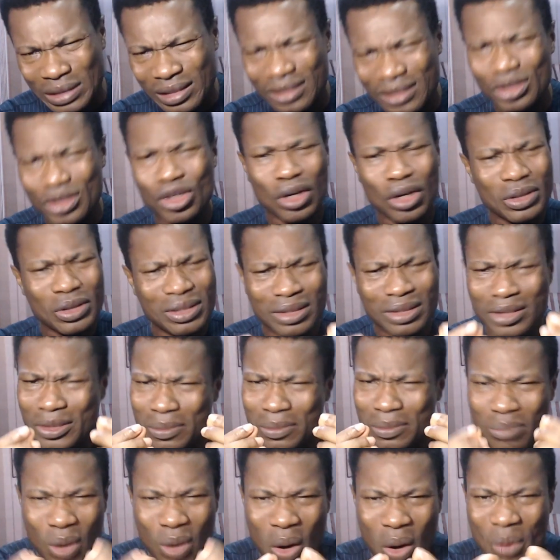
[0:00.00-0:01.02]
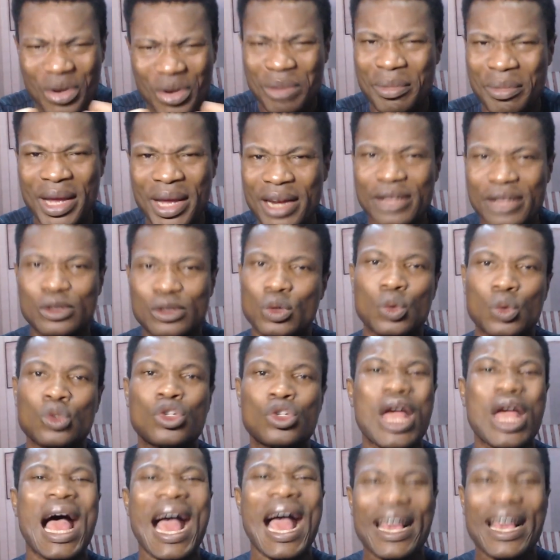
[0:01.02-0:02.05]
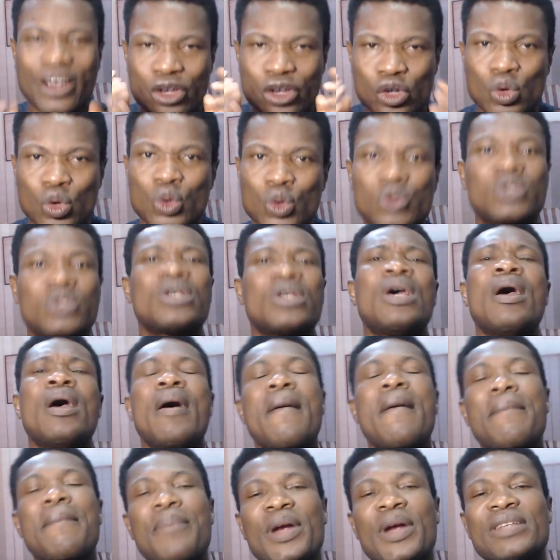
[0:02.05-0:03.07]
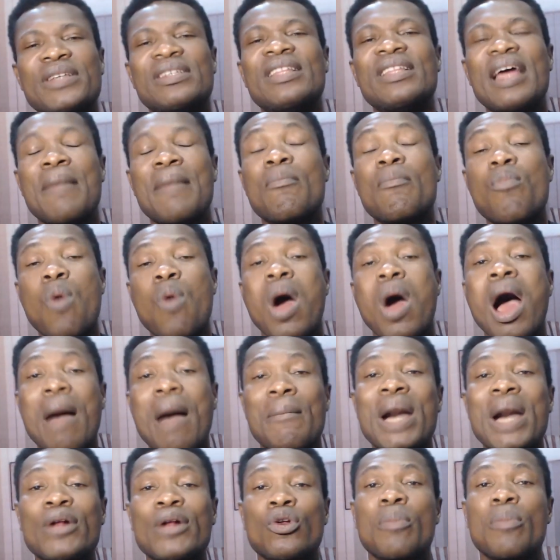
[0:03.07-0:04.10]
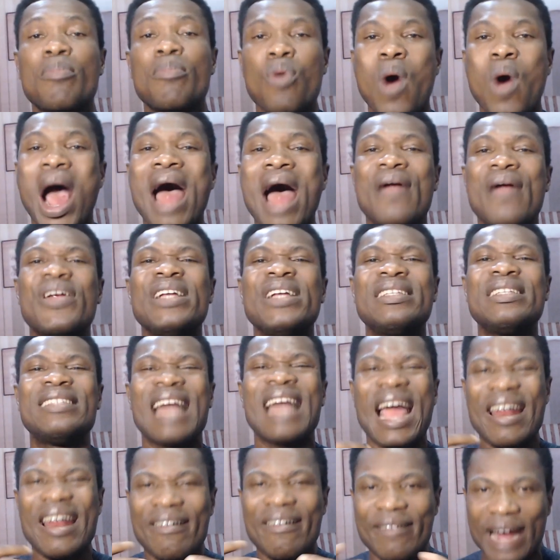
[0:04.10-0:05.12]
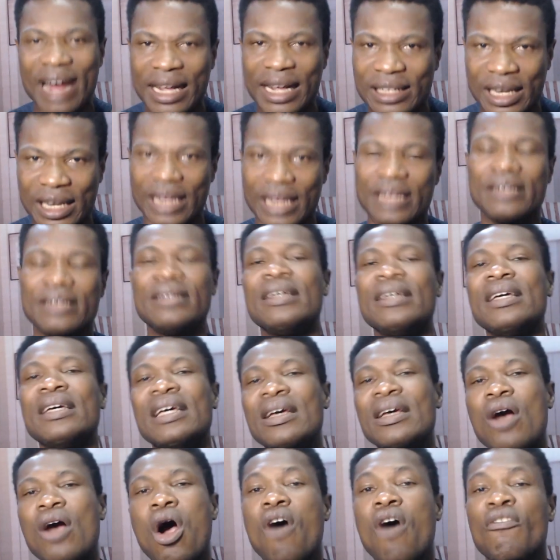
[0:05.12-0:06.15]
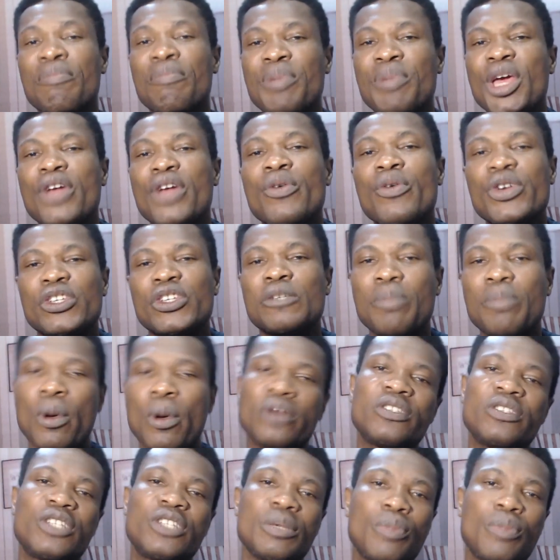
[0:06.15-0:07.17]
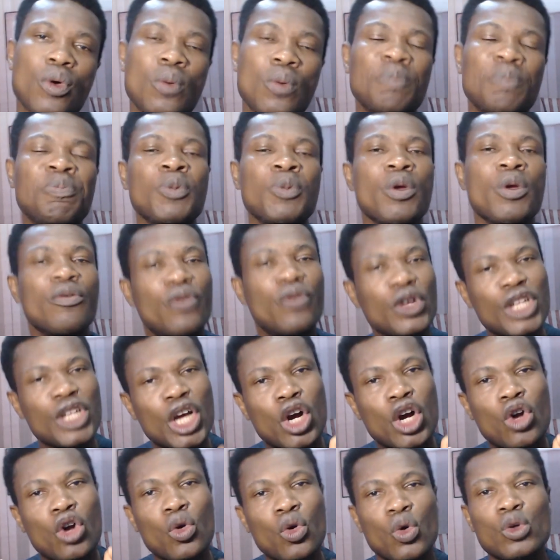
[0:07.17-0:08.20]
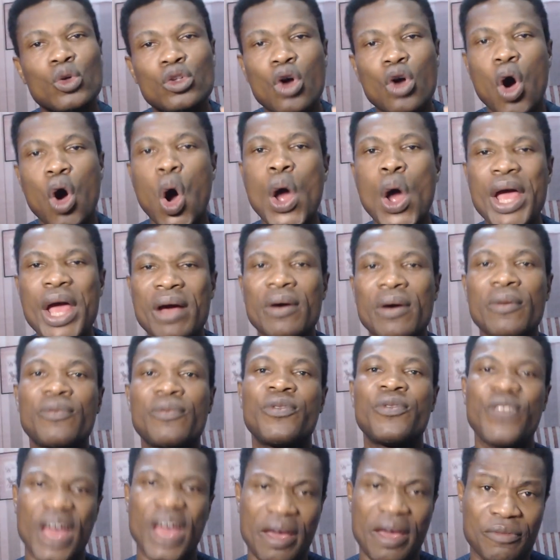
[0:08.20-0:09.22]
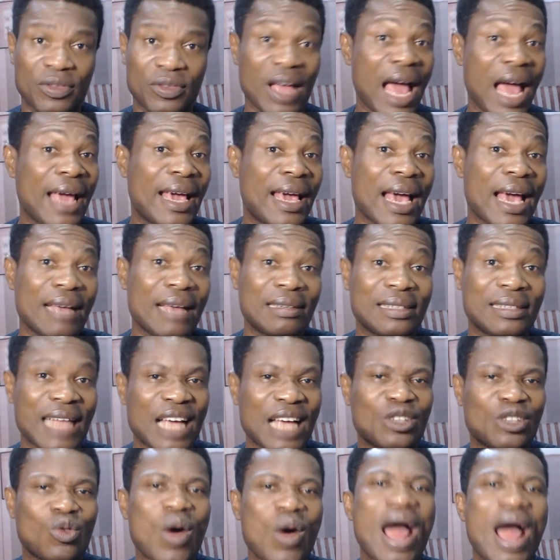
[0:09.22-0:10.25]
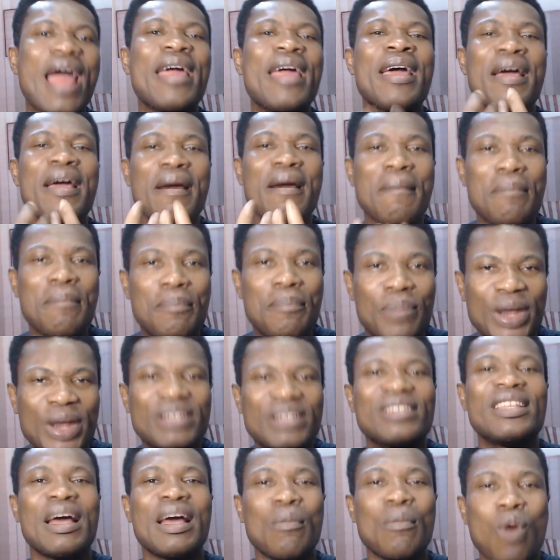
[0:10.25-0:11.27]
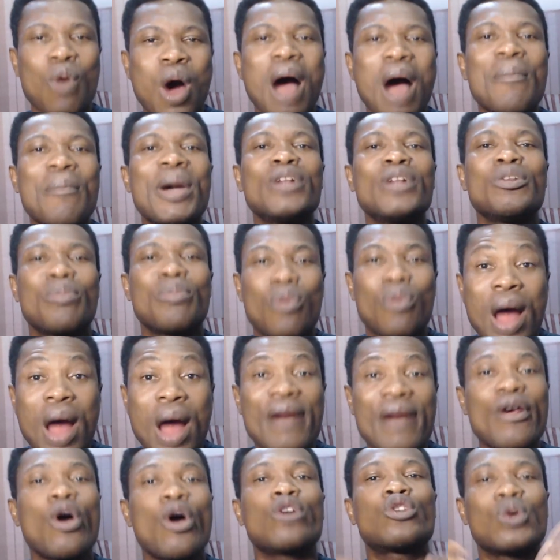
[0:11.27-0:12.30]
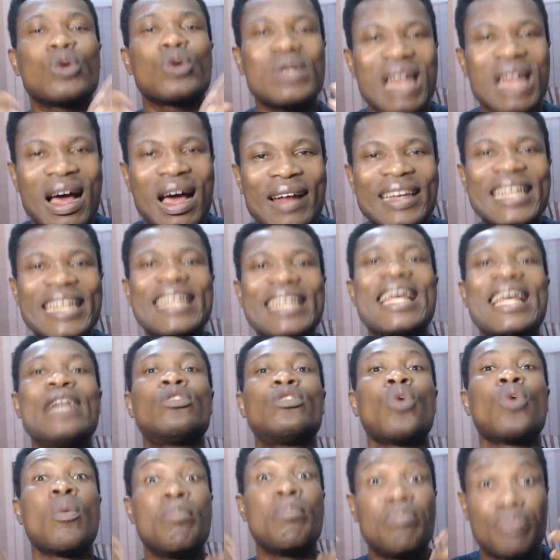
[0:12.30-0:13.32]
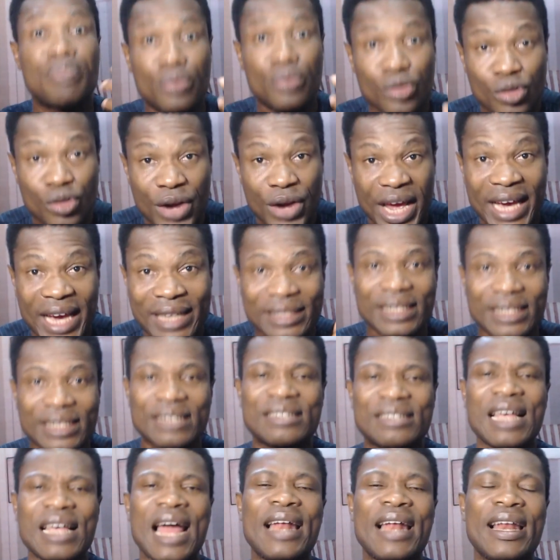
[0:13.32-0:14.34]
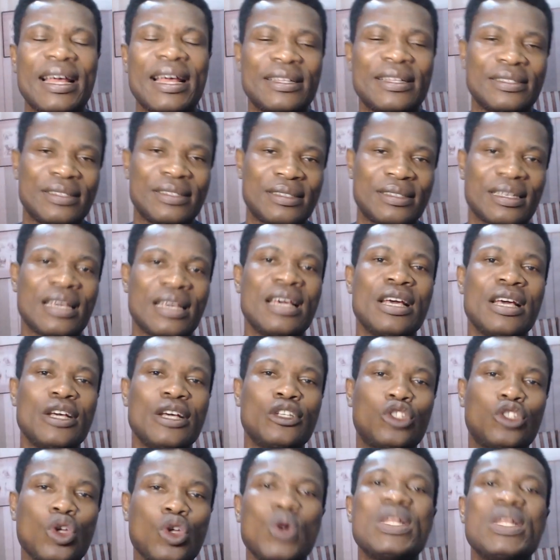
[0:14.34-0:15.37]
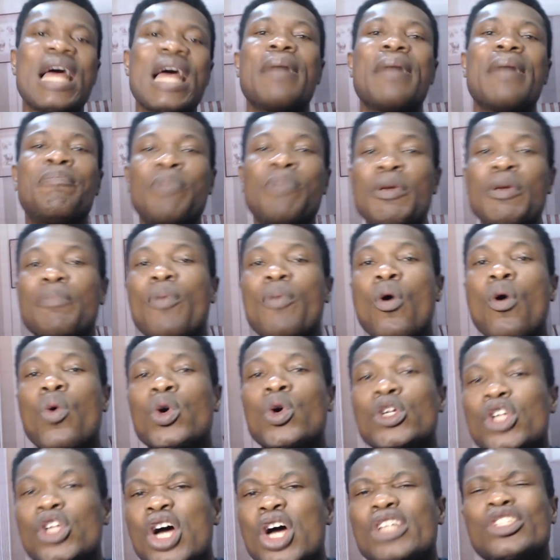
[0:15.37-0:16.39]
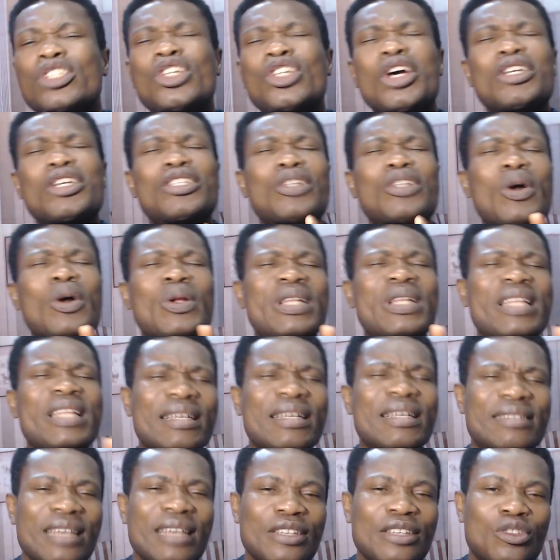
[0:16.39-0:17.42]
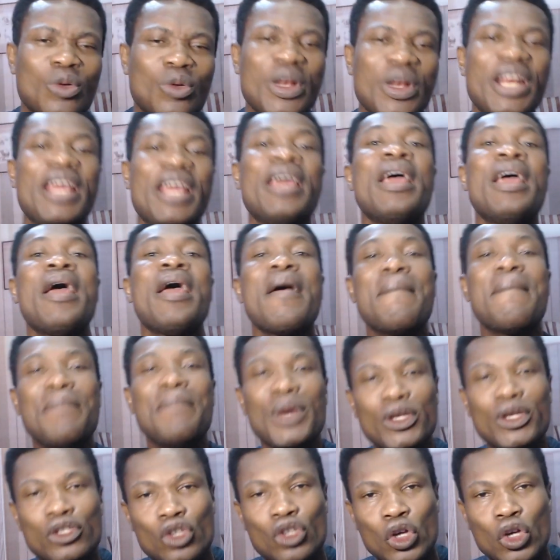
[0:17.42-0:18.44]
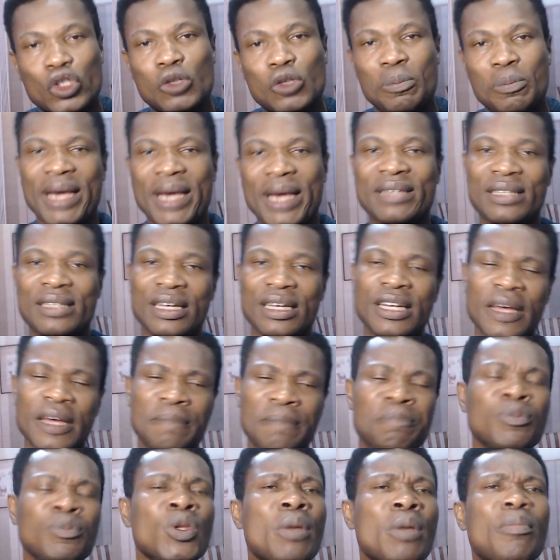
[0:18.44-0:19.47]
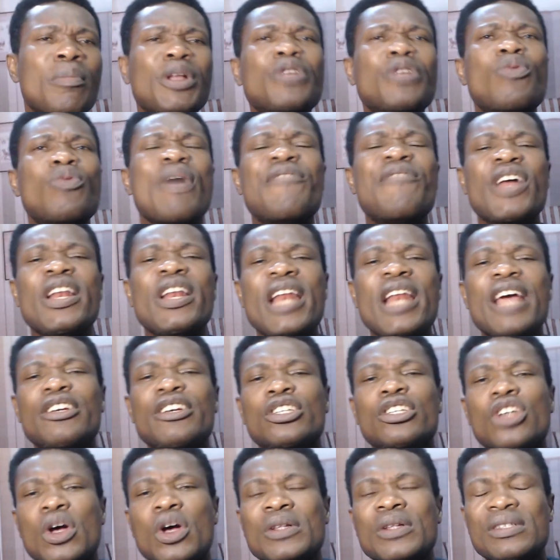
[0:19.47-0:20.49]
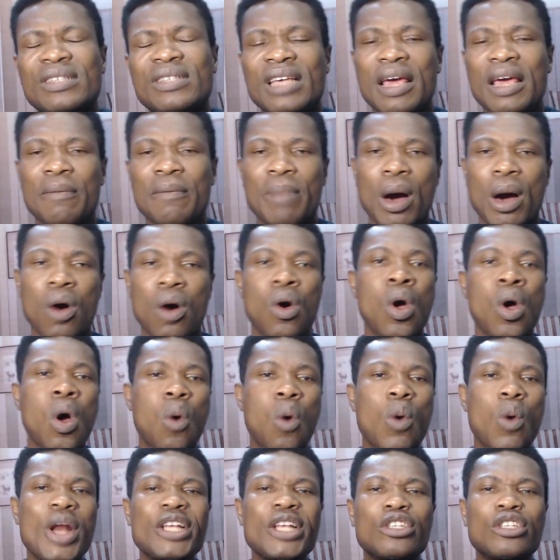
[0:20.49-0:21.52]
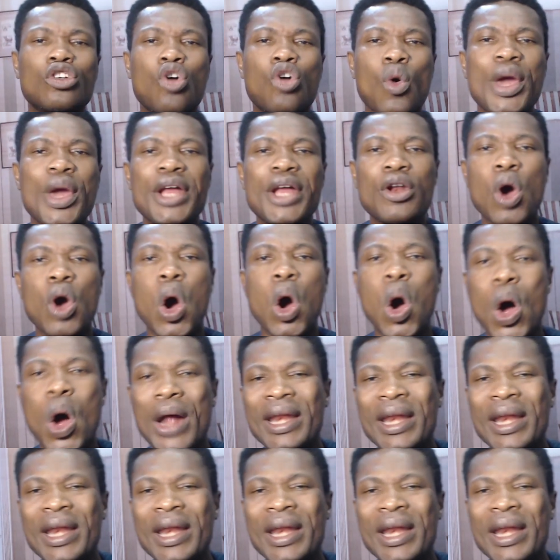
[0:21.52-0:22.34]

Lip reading: just small remaining to accuse President Muhammadu Buhari directly of being responsible for the crude oil theft. I guess that's why President Muhammadu Buhari also now needed to break the silence so that people will not just unnecessarily be suspecting him. But the revelations about what is going on